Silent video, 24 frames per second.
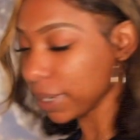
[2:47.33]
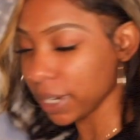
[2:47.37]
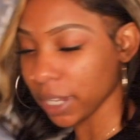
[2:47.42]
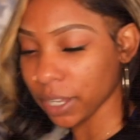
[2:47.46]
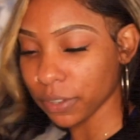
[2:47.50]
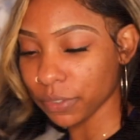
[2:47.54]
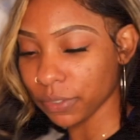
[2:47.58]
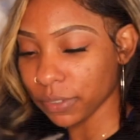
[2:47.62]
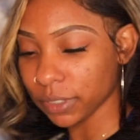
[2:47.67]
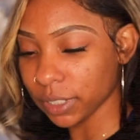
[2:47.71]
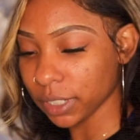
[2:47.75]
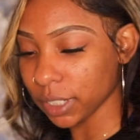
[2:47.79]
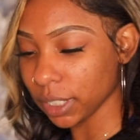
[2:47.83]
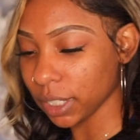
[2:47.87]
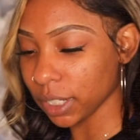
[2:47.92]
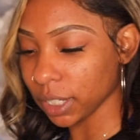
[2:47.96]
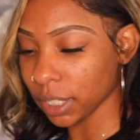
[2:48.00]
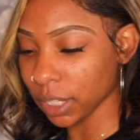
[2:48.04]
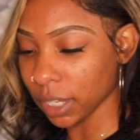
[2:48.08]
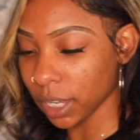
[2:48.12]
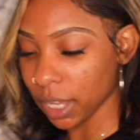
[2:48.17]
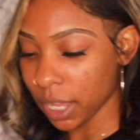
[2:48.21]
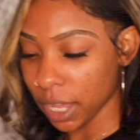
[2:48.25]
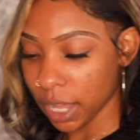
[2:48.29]

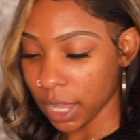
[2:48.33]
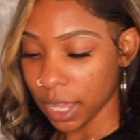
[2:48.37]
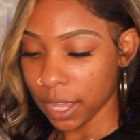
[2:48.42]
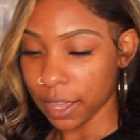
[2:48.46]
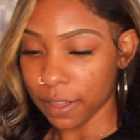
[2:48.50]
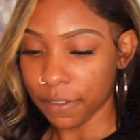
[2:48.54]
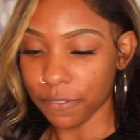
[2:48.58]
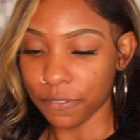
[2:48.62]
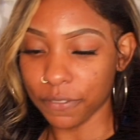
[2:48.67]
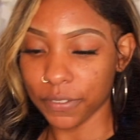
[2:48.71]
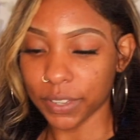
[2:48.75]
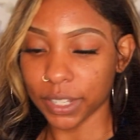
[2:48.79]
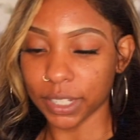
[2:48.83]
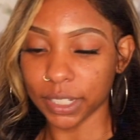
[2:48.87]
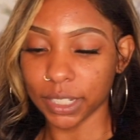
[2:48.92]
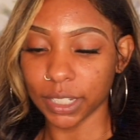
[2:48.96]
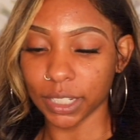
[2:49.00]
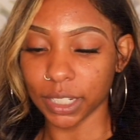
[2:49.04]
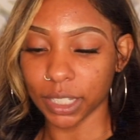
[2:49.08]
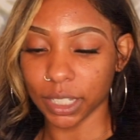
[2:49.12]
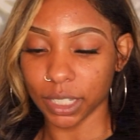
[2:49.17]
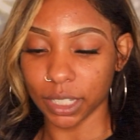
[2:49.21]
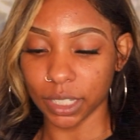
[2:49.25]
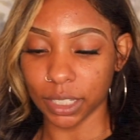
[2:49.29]
definitely feeling
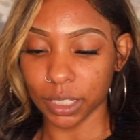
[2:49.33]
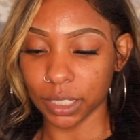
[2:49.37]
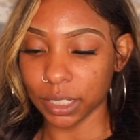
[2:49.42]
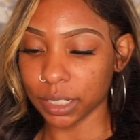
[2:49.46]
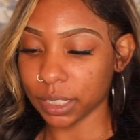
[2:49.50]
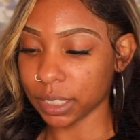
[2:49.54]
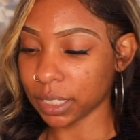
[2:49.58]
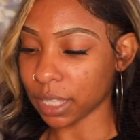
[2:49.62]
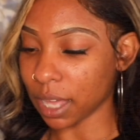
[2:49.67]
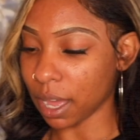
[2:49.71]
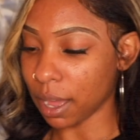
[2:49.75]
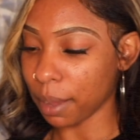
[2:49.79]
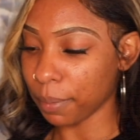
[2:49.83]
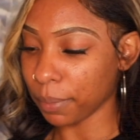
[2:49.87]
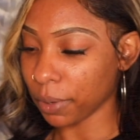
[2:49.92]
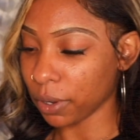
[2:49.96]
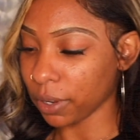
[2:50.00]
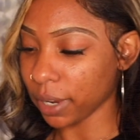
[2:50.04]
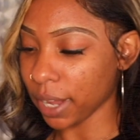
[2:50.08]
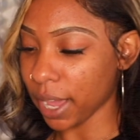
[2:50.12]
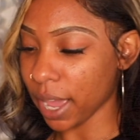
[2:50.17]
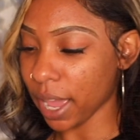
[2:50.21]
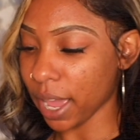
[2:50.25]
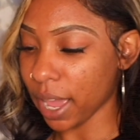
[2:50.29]
these. I'm
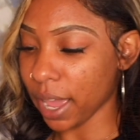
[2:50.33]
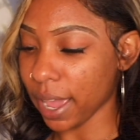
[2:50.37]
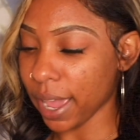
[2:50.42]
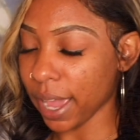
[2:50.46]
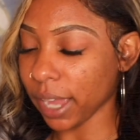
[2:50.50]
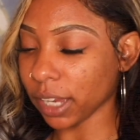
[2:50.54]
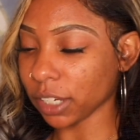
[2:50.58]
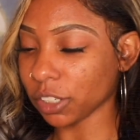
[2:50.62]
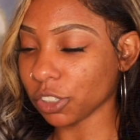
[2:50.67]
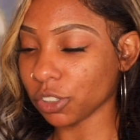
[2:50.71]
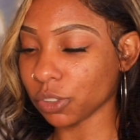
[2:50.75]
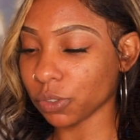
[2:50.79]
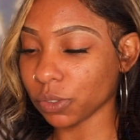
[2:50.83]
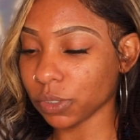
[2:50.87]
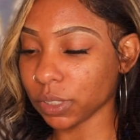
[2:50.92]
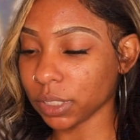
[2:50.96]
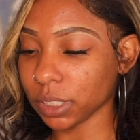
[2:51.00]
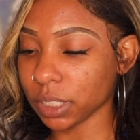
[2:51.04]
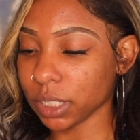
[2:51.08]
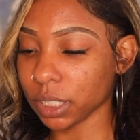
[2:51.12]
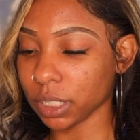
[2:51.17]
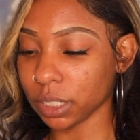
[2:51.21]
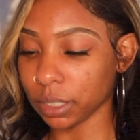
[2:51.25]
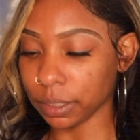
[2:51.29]
gonna
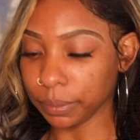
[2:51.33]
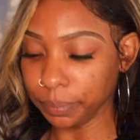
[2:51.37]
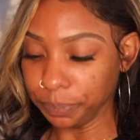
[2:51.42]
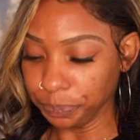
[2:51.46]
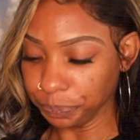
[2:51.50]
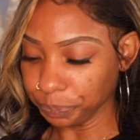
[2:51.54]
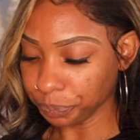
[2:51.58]
actually,